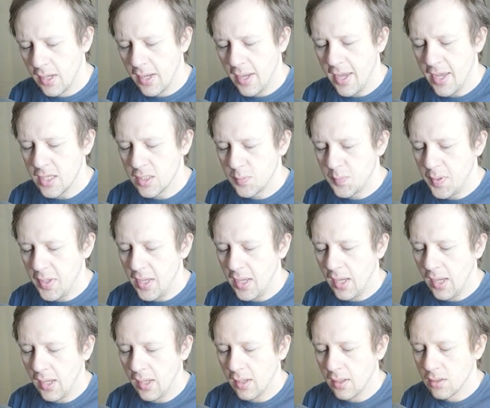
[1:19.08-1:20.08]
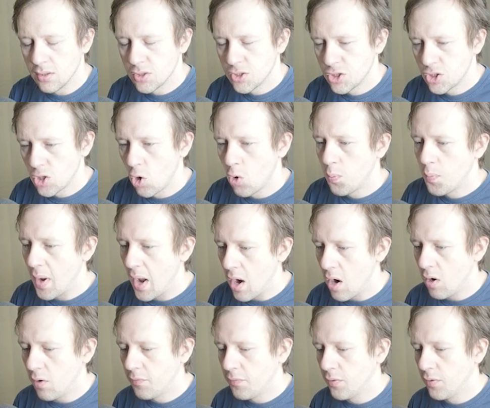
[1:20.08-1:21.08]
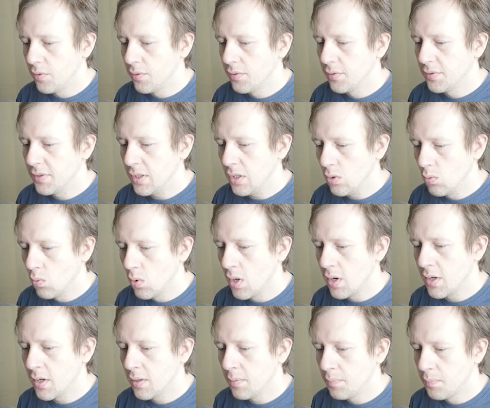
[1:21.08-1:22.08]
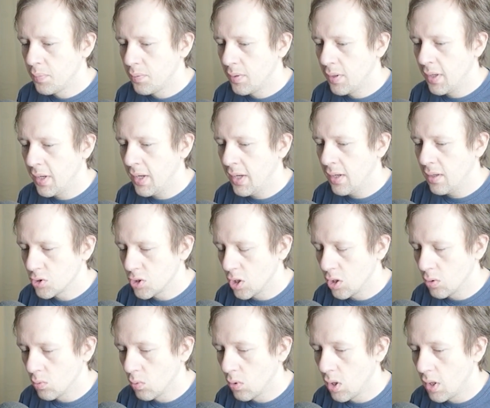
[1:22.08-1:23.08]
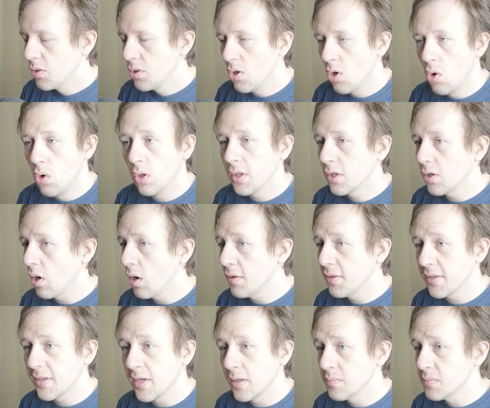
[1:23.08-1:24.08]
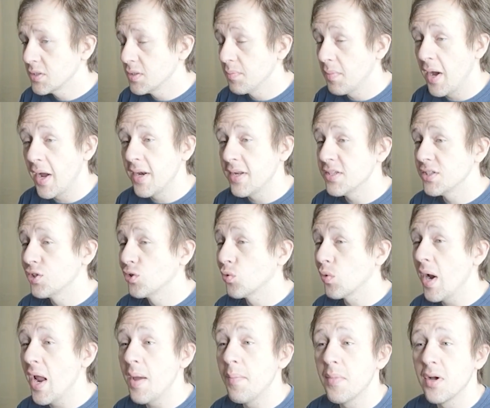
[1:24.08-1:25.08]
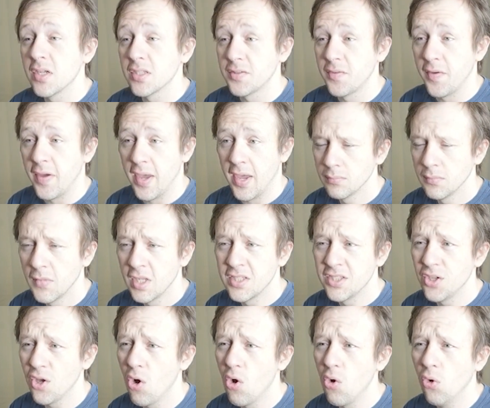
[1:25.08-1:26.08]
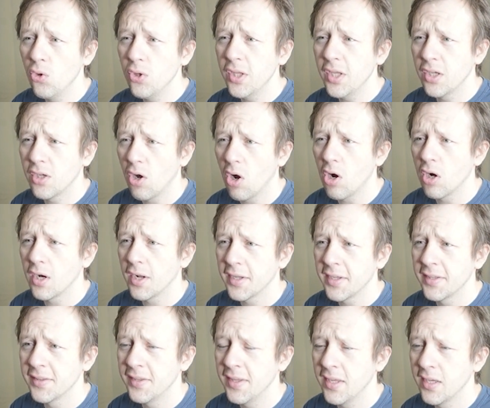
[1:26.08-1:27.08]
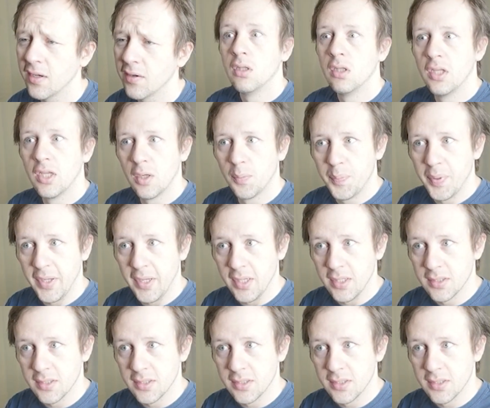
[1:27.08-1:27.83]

as being so powerful that you want to play at turn 1? The only card that comes to mind is Grandma's Fan. It's the only card I can think of. Little Peas.